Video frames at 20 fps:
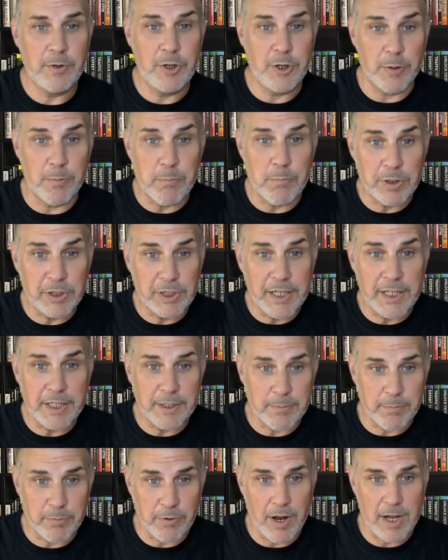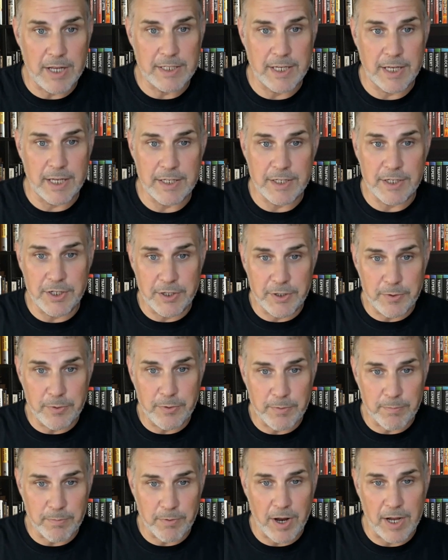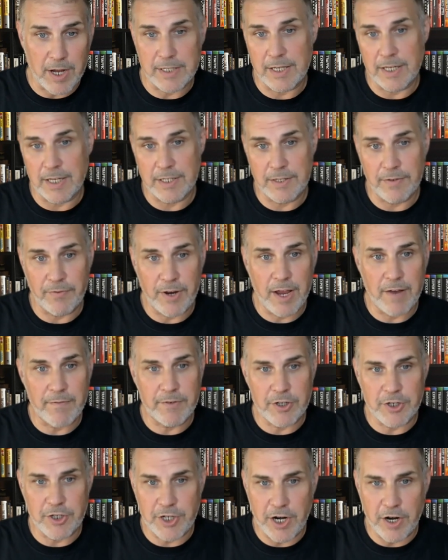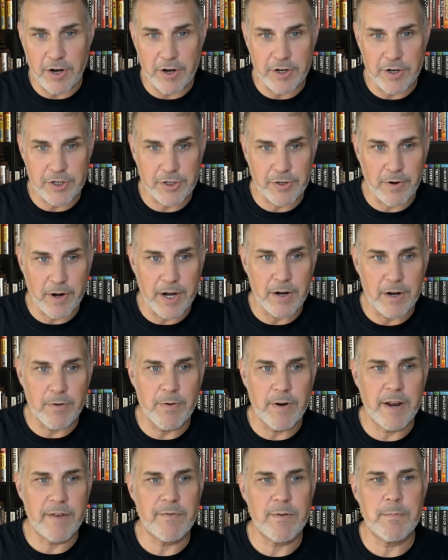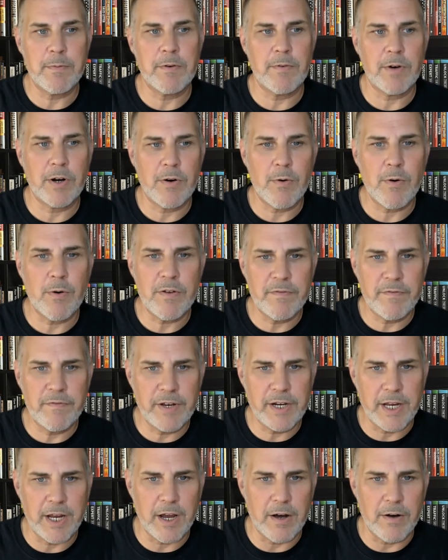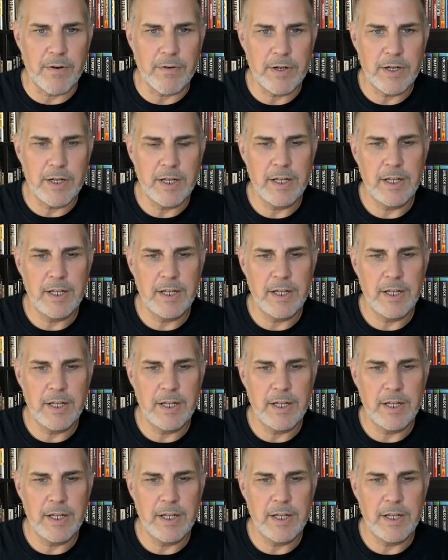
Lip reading: complete the process, do the process, if you have to share your screen or whatever, but record a video